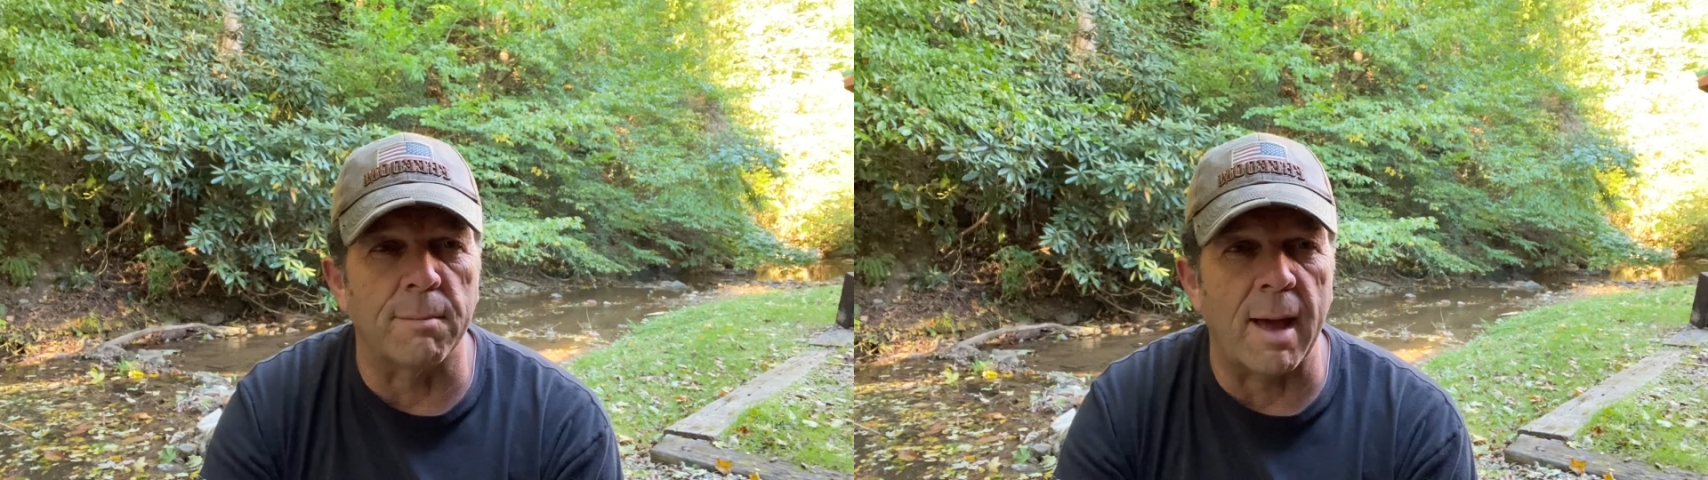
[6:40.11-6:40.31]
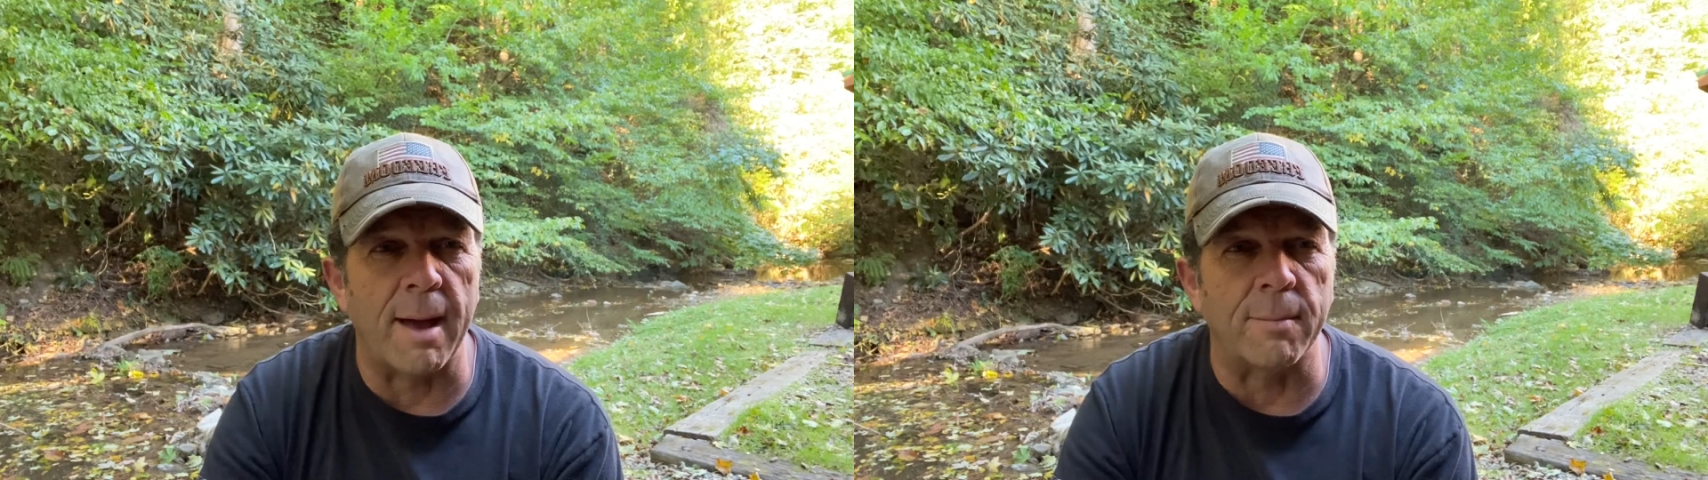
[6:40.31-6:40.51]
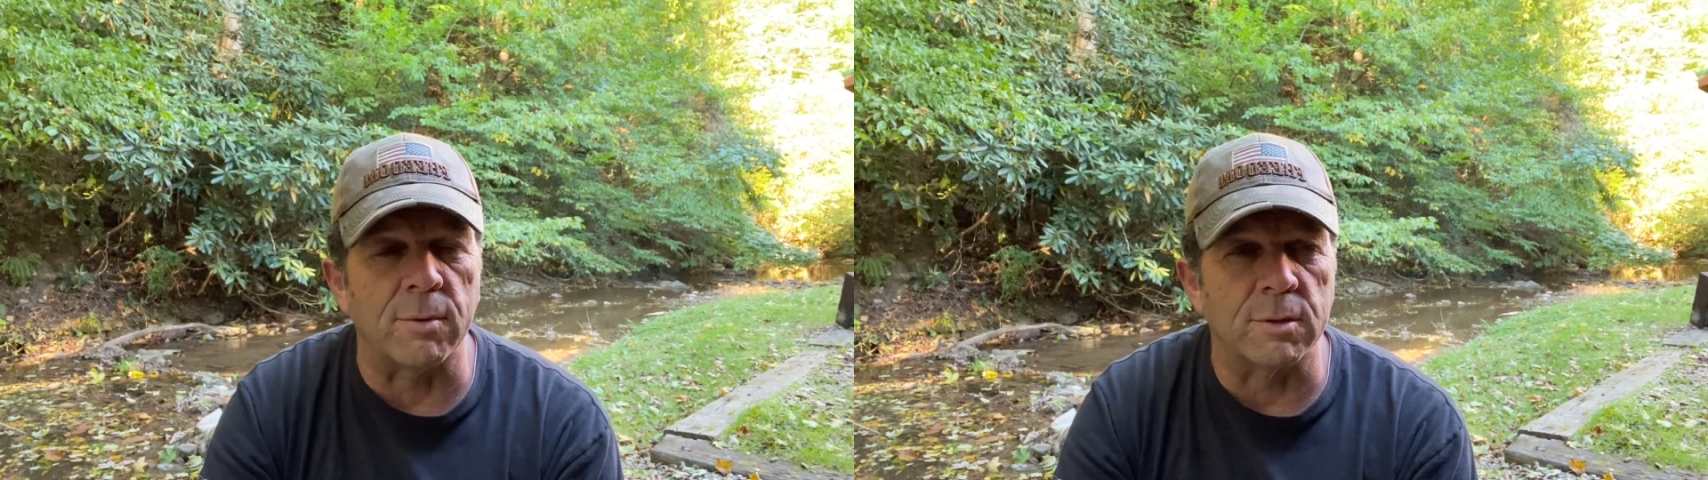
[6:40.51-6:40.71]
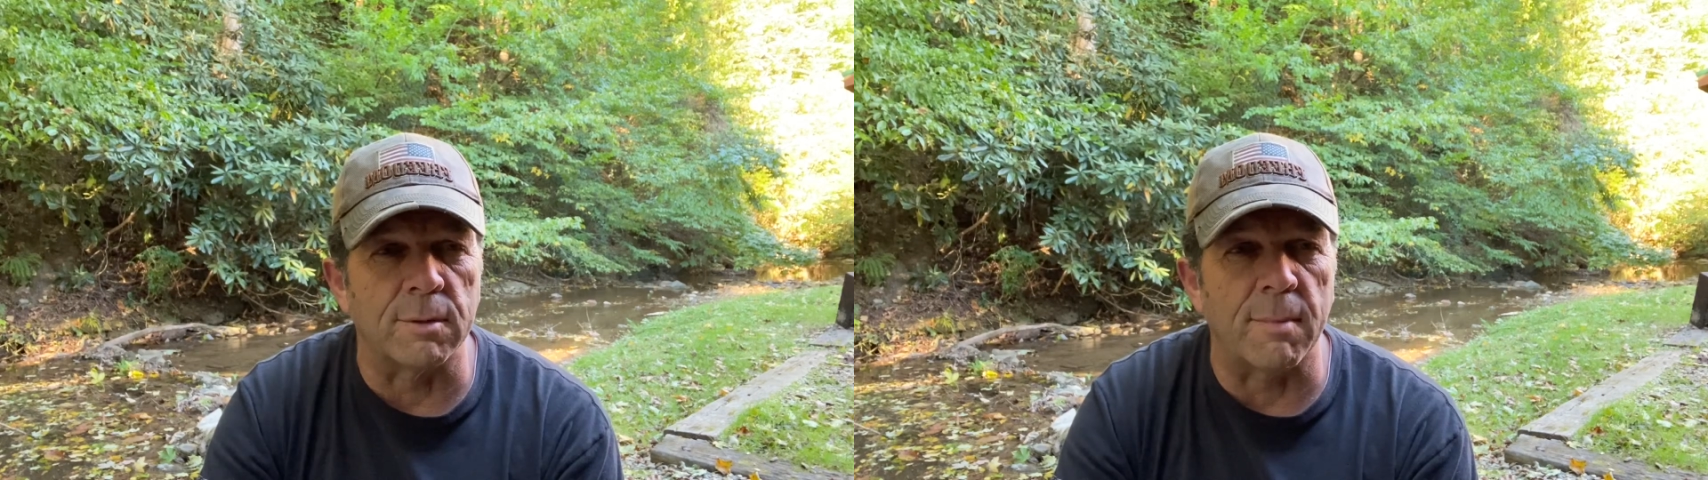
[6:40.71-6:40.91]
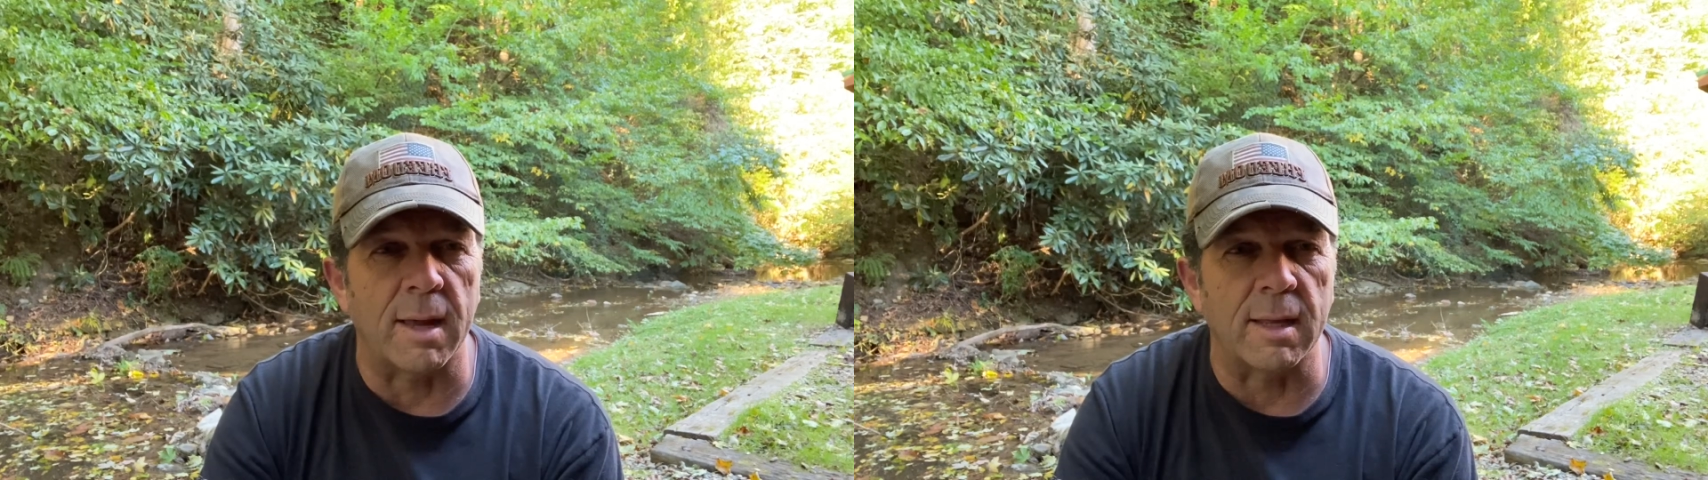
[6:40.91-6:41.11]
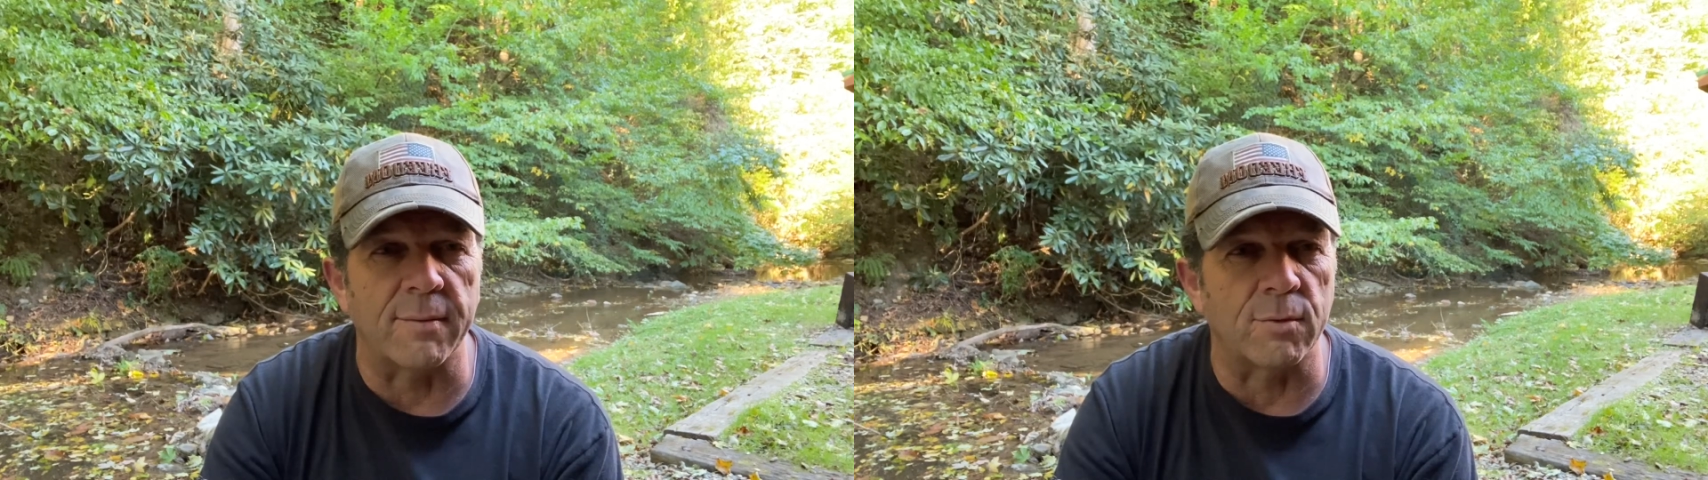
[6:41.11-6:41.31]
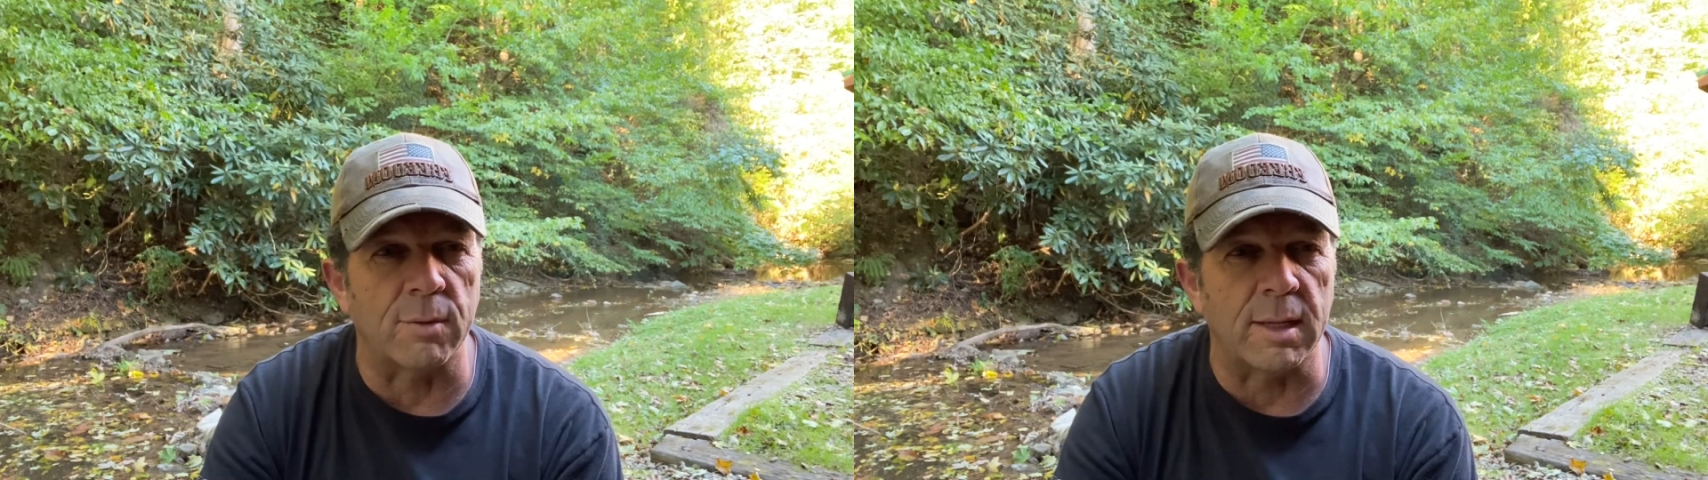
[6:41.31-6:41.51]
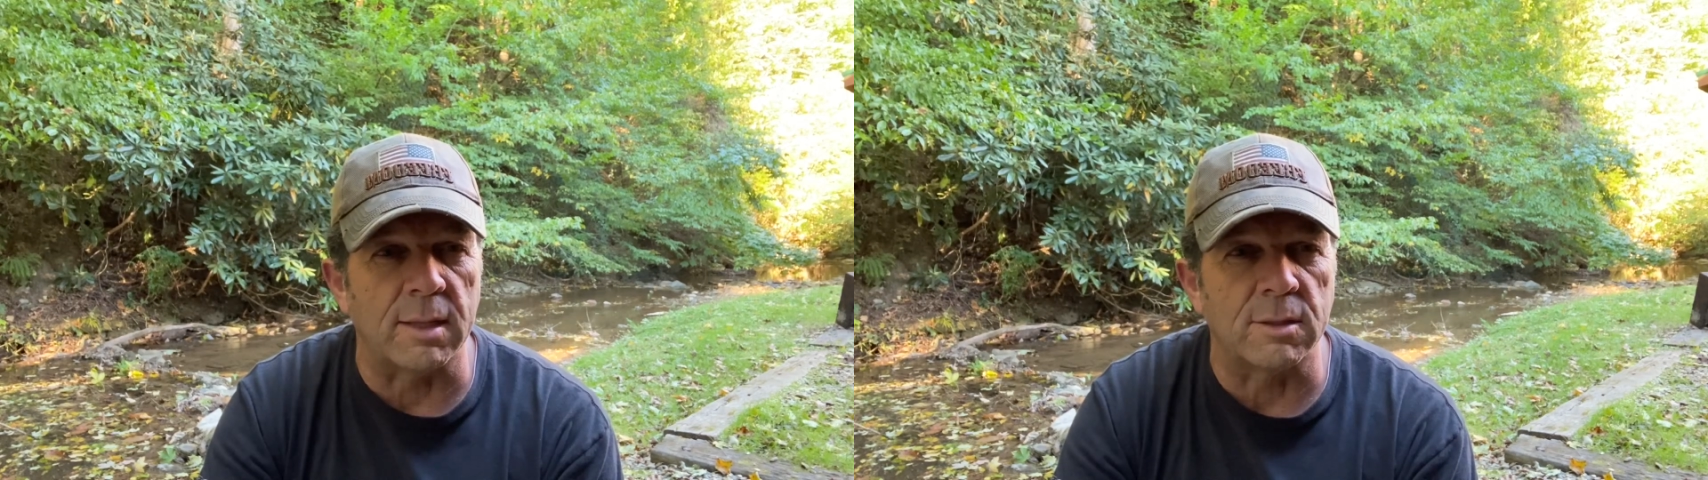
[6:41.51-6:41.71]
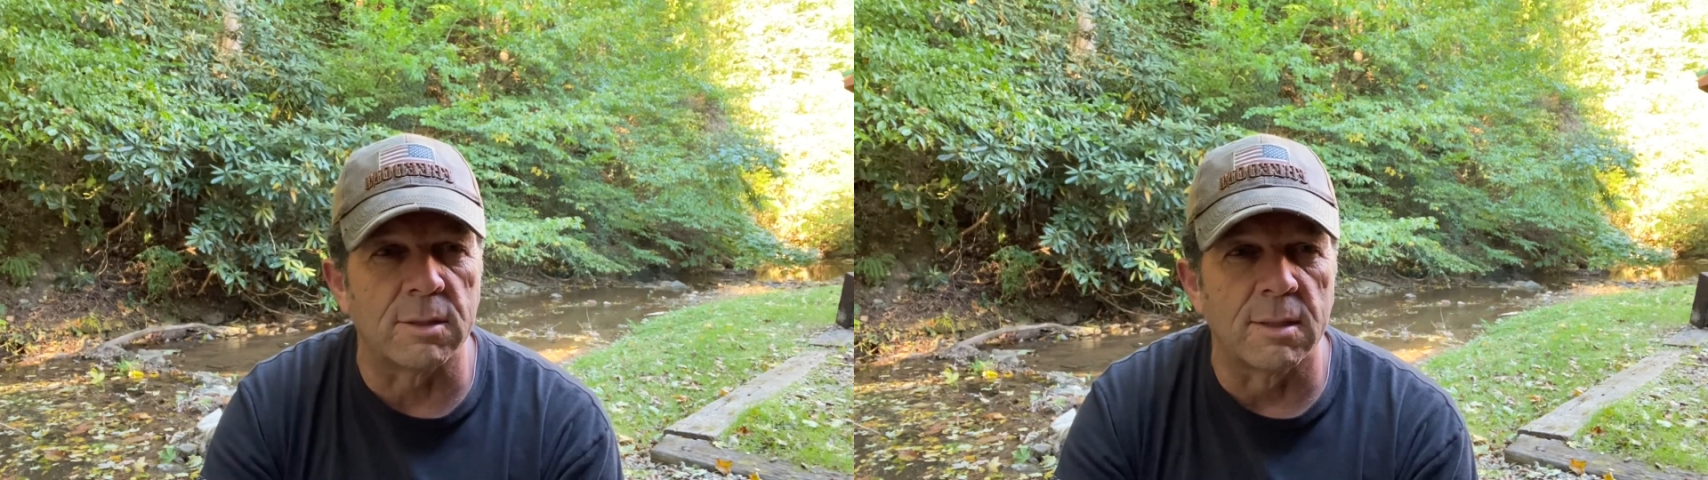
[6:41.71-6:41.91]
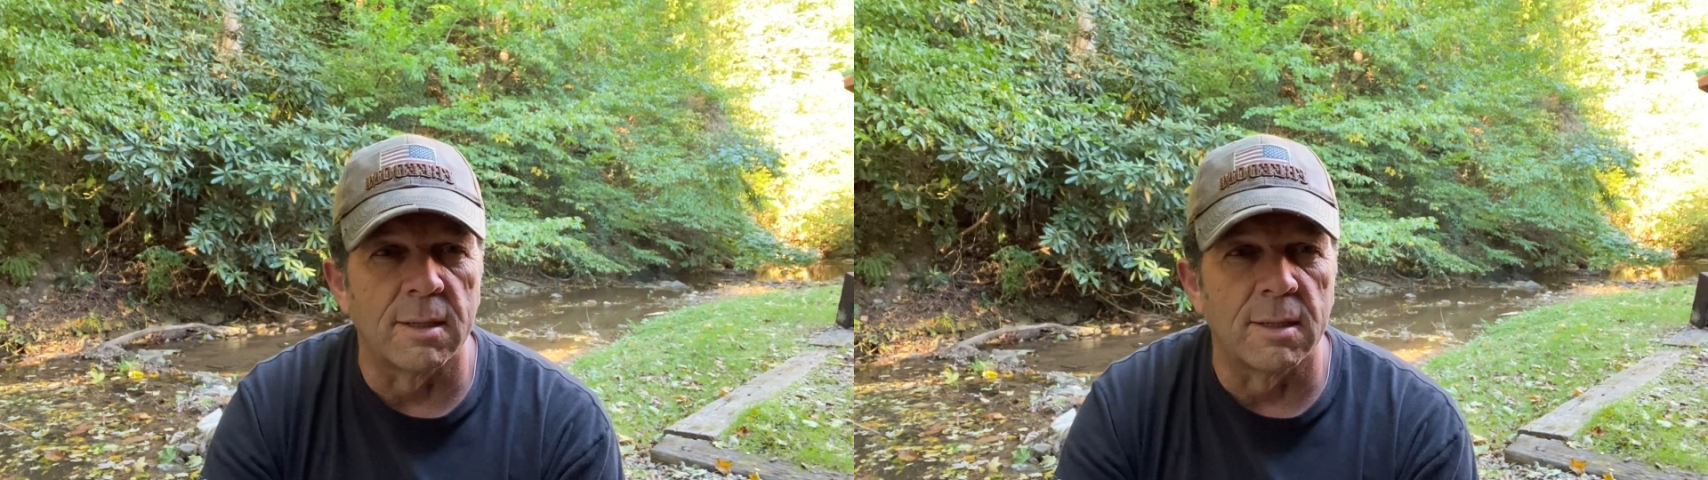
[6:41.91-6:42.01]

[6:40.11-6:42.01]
Bible that somebody ever reads.